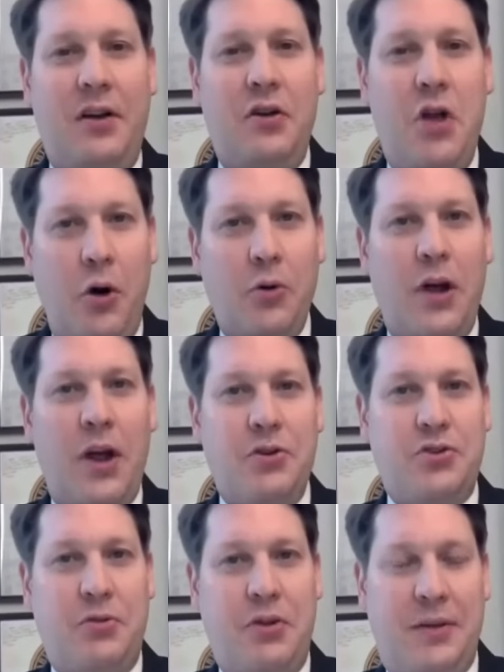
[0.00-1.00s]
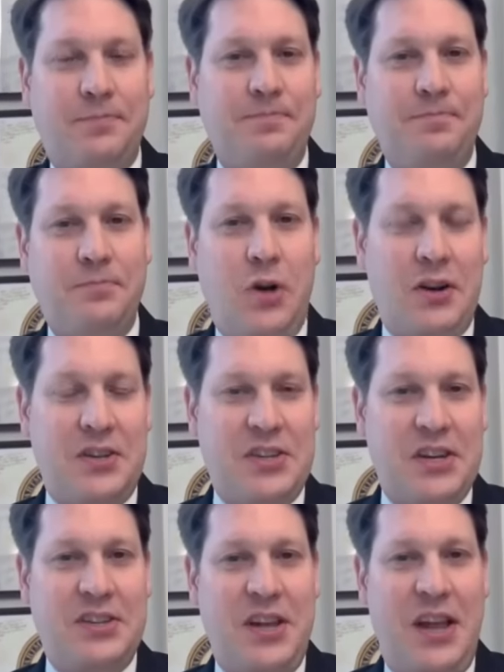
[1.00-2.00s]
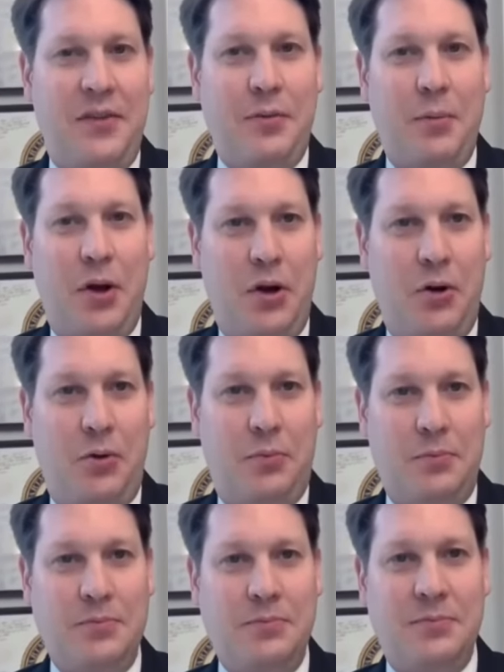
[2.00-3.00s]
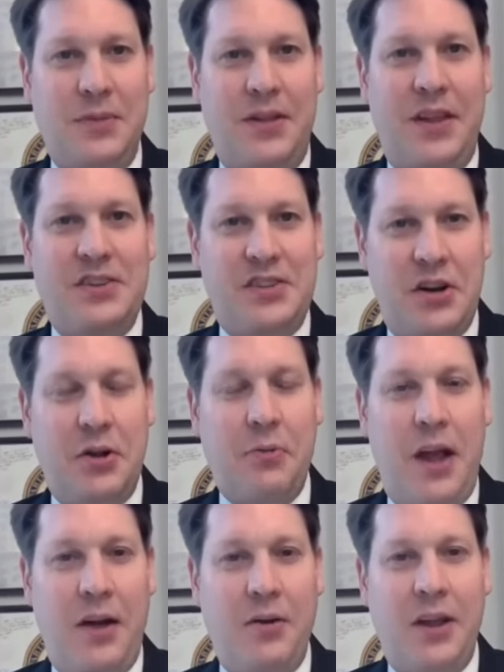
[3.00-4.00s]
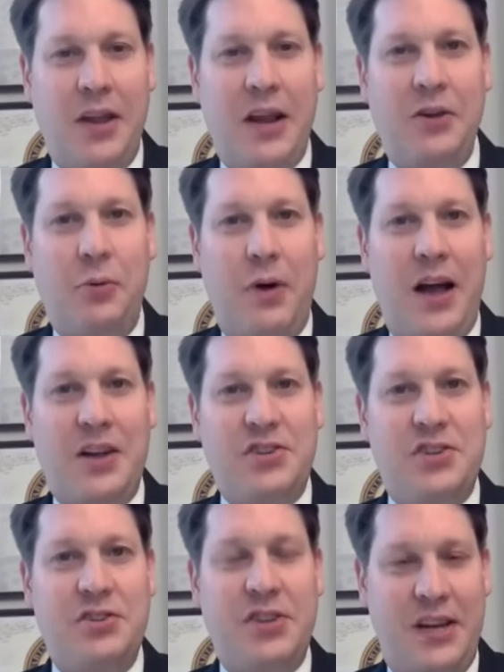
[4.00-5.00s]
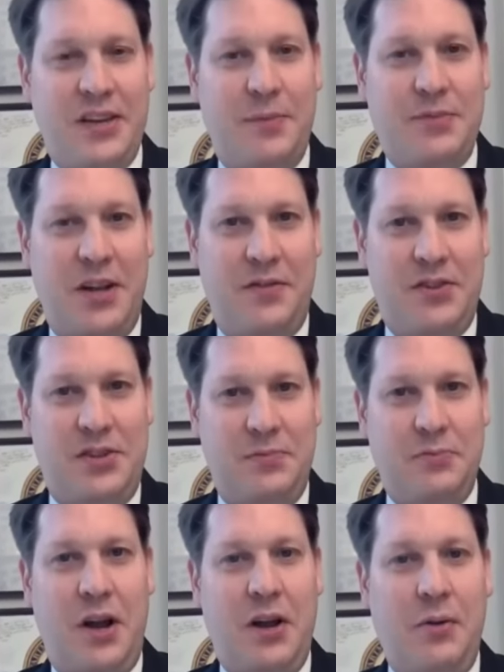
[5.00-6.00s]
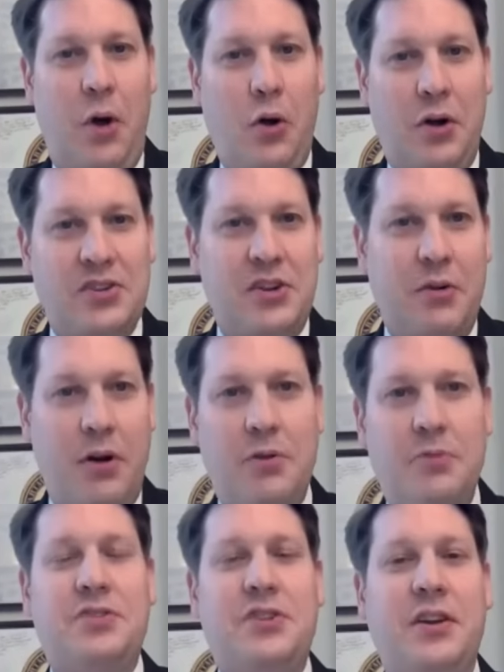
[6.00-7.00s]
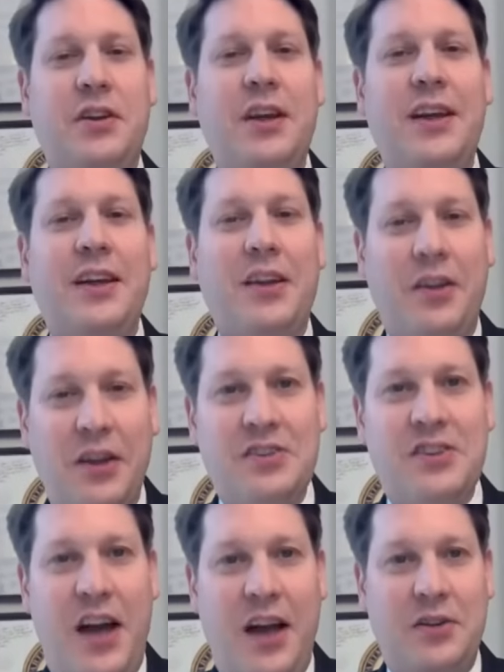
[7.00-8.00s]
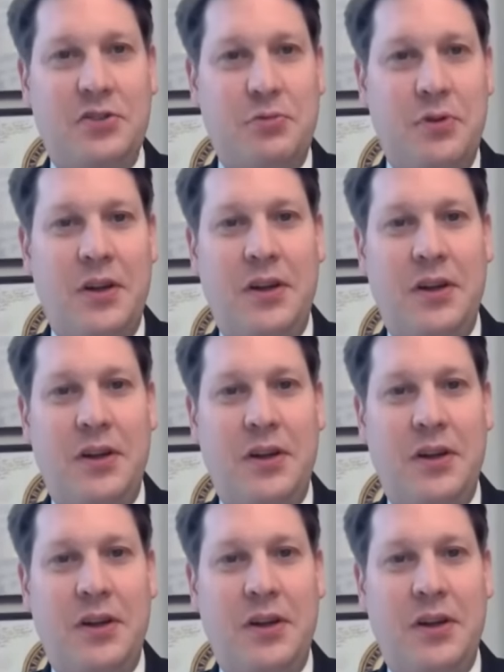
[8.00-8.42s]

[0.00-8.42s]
no greater treat on a sick day from home than sitting around and getting to watch daytime television, right? Hogan's Heroes and Gilligan's Island